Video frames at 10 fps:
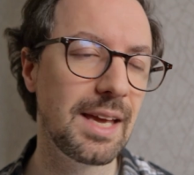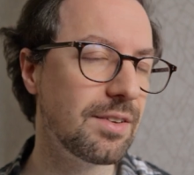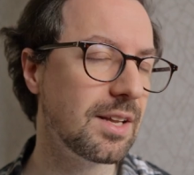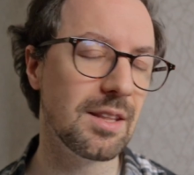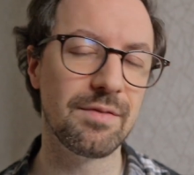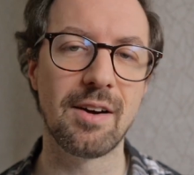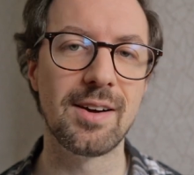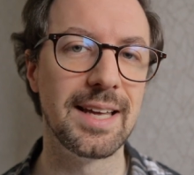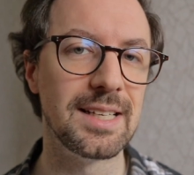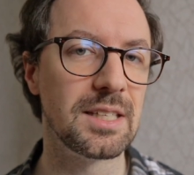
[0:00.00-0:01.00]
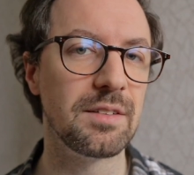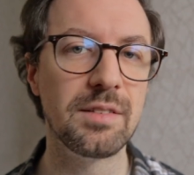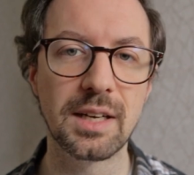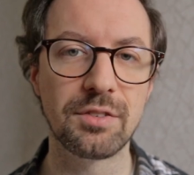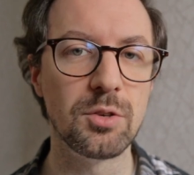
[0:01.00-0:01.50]
even at the very least,
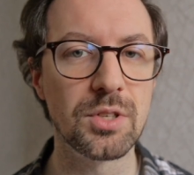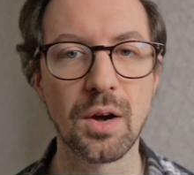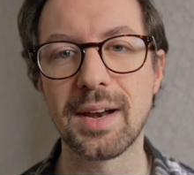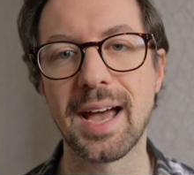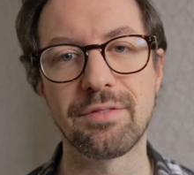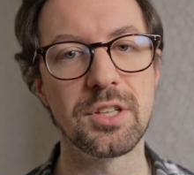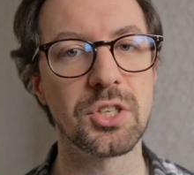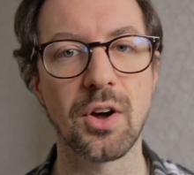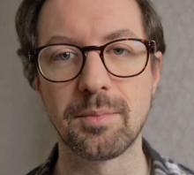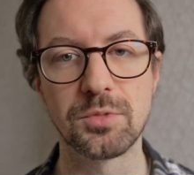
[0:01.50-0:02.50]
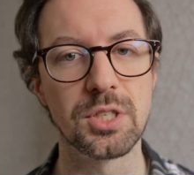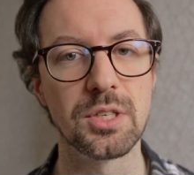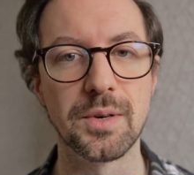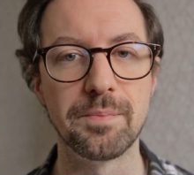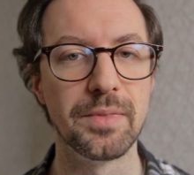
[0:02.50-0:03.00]
even if you don't have the time to
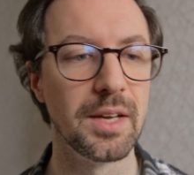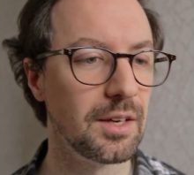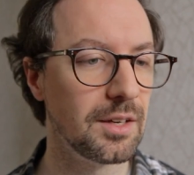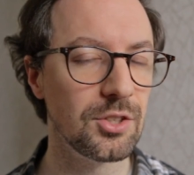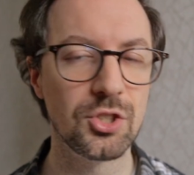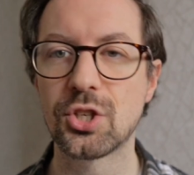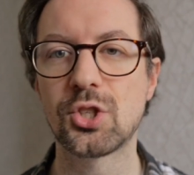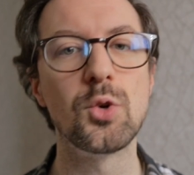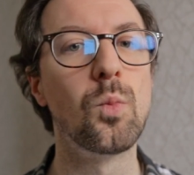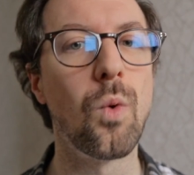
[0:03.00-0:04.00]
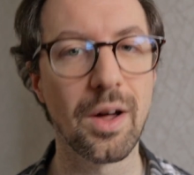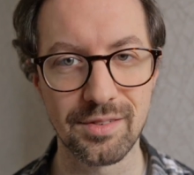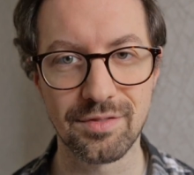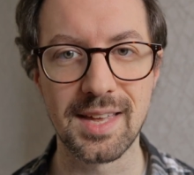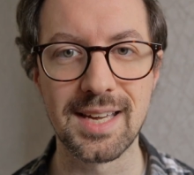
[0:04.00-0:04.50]
do them, just do one
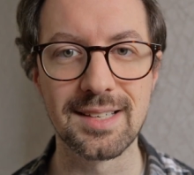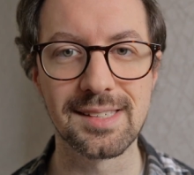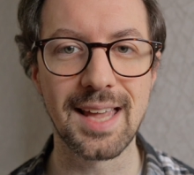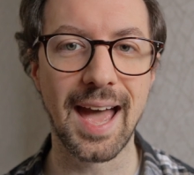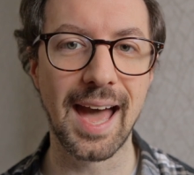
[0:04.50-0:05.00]
of these.